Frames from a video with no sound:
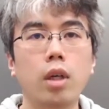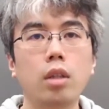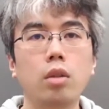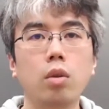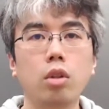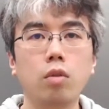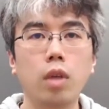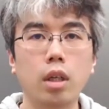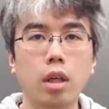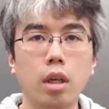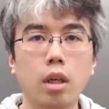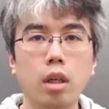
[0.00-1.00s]
so that the
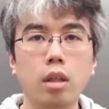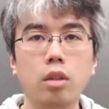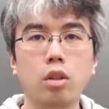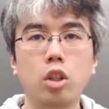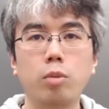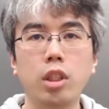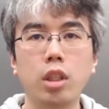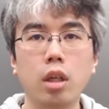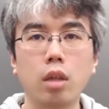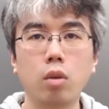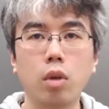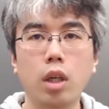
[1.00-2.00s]
number of
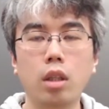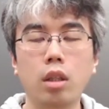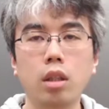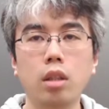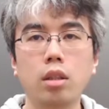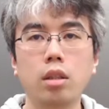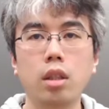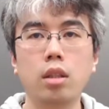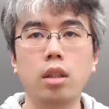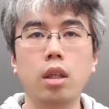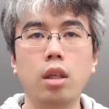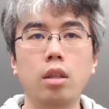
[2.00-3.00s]
IDs a worker
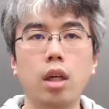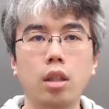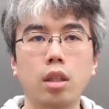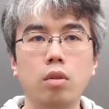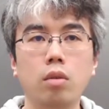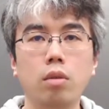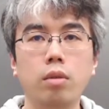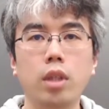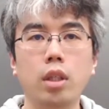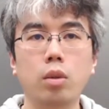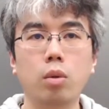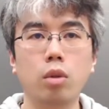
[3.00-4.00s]
can generate in
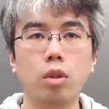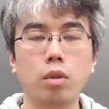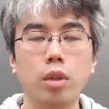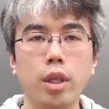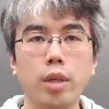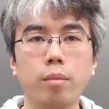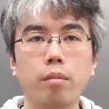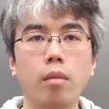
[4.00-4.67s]
10 milliseconds